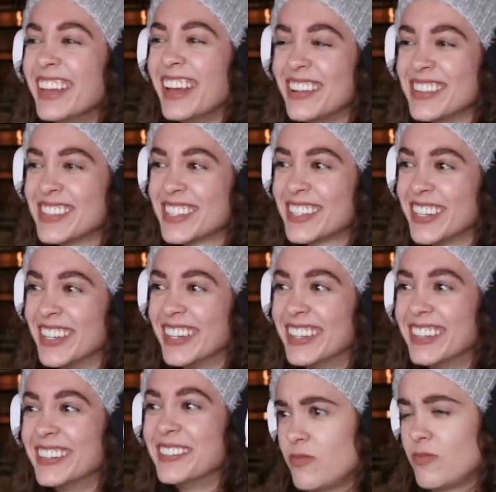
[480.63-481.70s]
that was
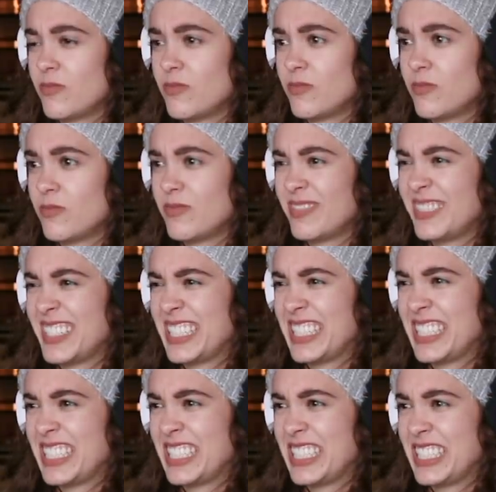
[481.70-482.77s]
good. Oh my
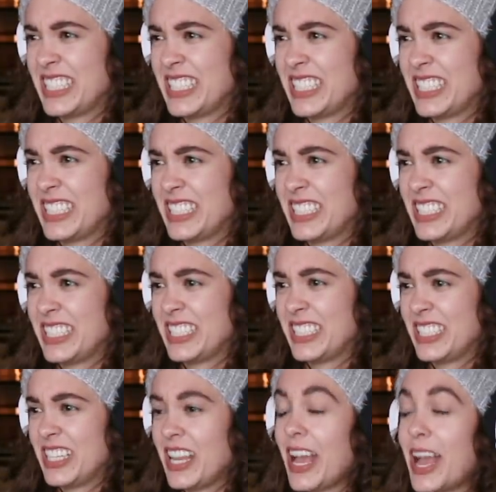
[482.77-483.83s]
god, I am so
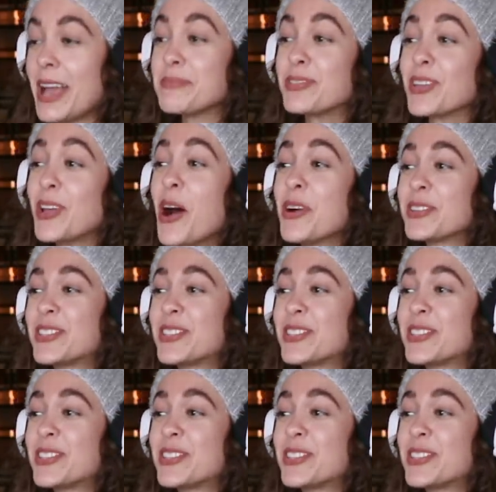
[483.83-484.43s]
sorry. I'm so